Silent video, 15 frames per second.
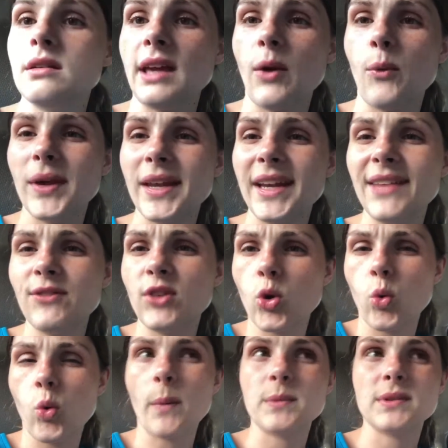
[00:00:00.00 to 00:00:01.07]
yeah, we didn't even
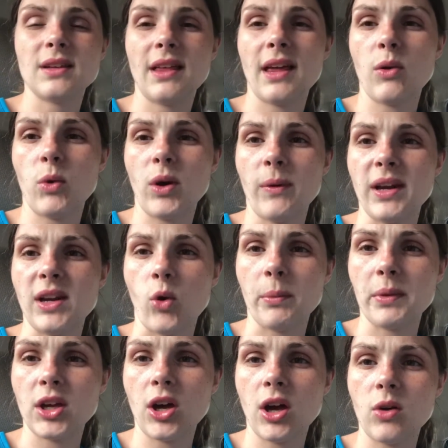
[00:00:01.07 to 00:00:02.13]
go up to like where we
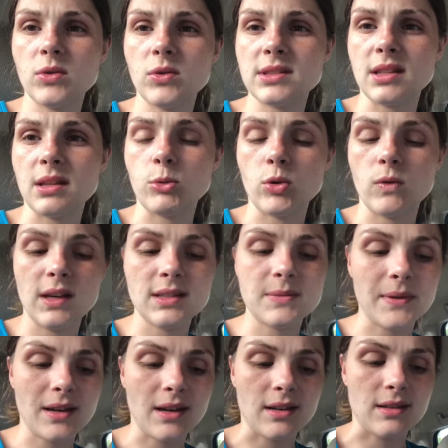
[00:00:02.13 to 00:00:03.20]
normally go to the movies
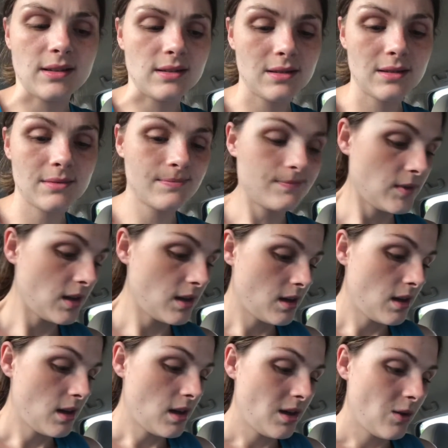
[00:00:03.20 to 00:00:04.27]
because
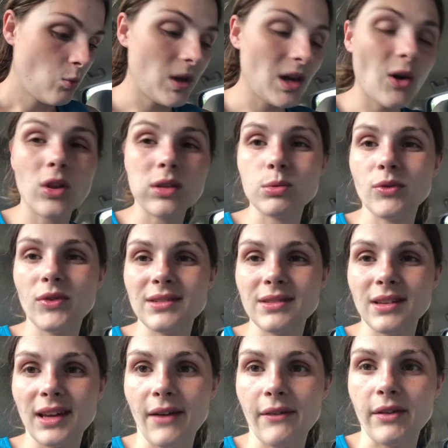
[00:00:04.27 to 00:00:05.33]
we go to the movies
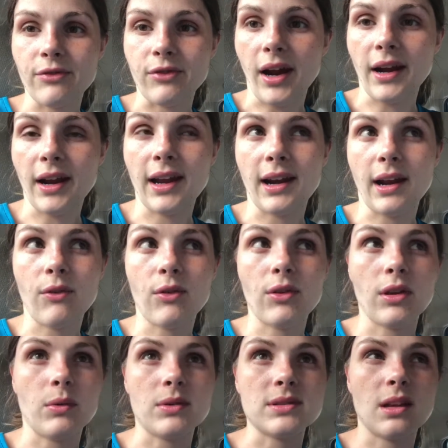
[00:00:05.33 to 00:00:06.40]
like every Friday and I
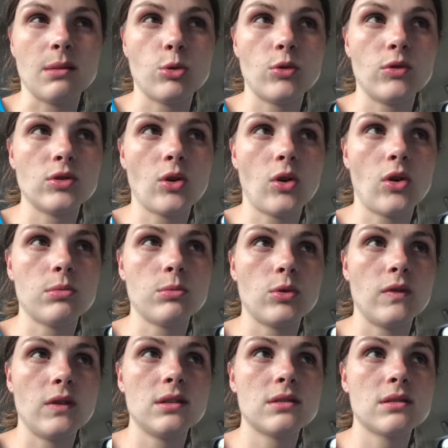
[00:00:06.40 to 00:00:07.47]
really wasn't in the mood to go to the
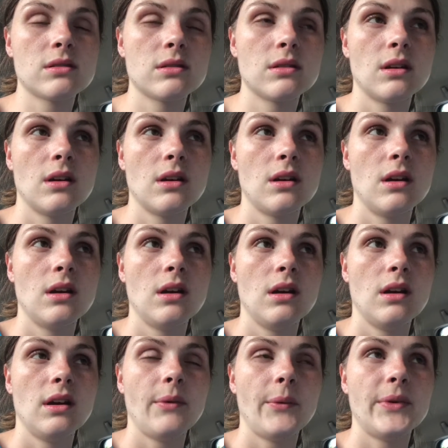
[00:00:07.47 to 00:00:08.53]
movies.
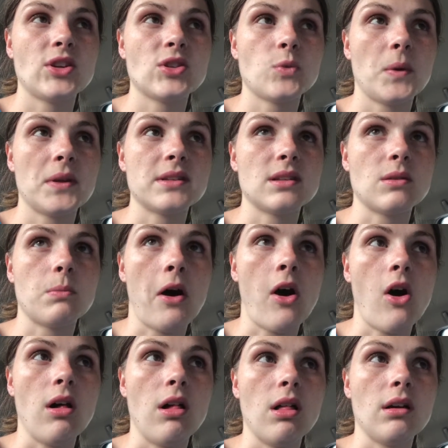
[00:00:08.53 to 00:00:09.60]
We just went to the
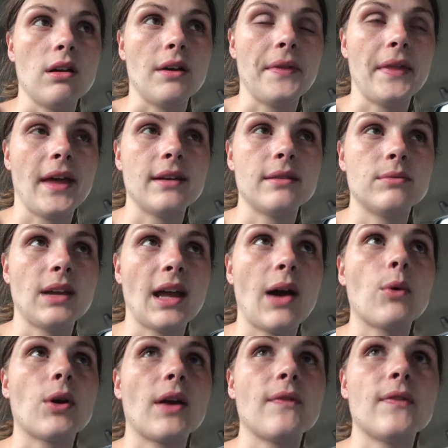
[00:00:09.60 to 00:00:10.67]
mall and then
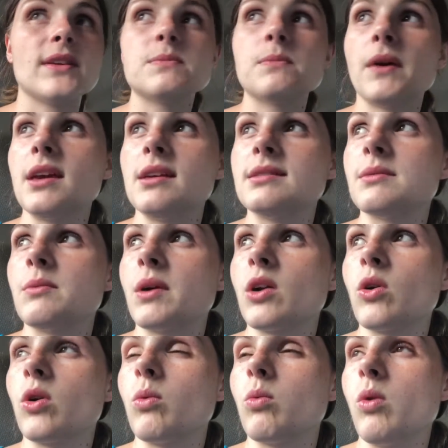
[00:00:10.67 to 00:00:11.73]
now we're at this place and we're
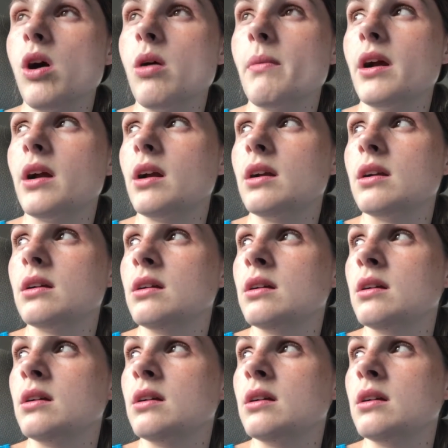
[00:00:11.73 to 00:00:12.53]
gonna go to Walmart.